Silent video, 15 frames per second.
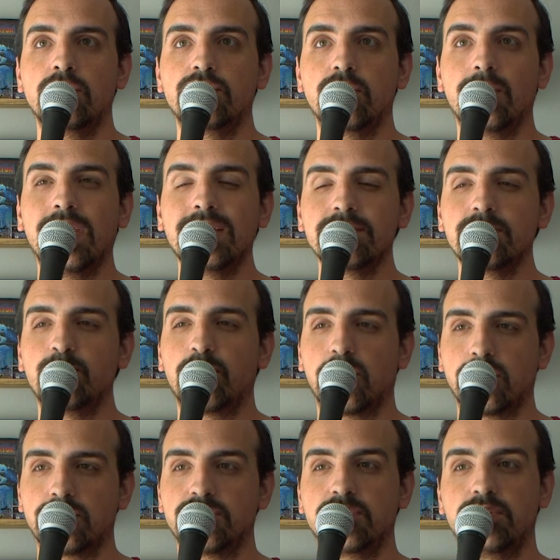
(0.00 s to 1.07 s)
So, as a
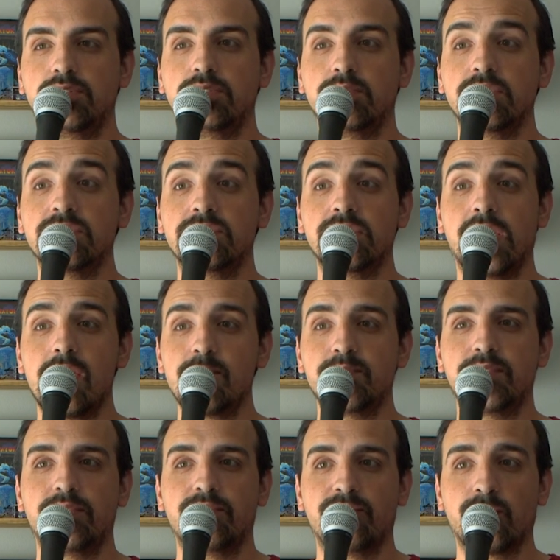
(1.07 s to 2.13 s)
person who has
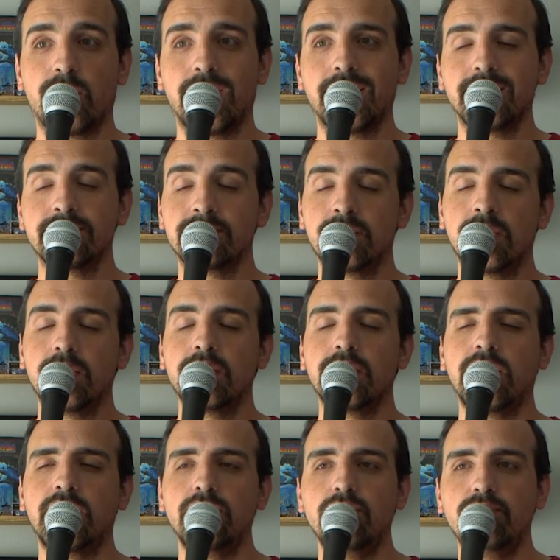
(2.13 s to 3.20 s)
typed the phrase,
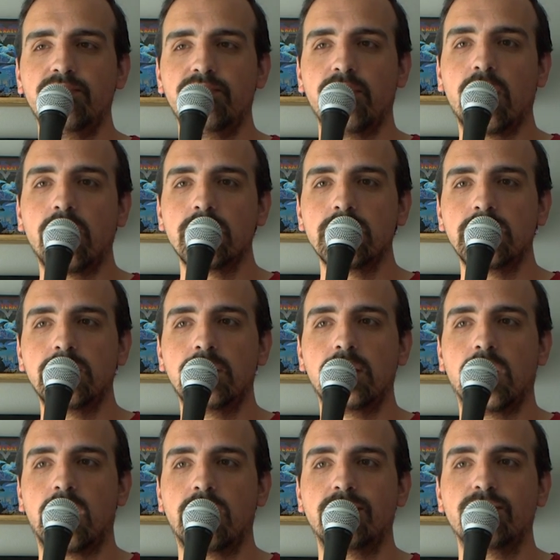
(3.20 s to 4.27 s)
can you fall in
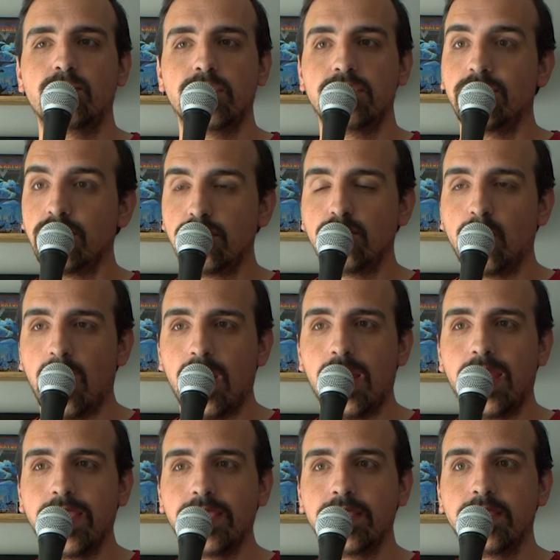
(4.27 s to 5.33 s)
love with UI?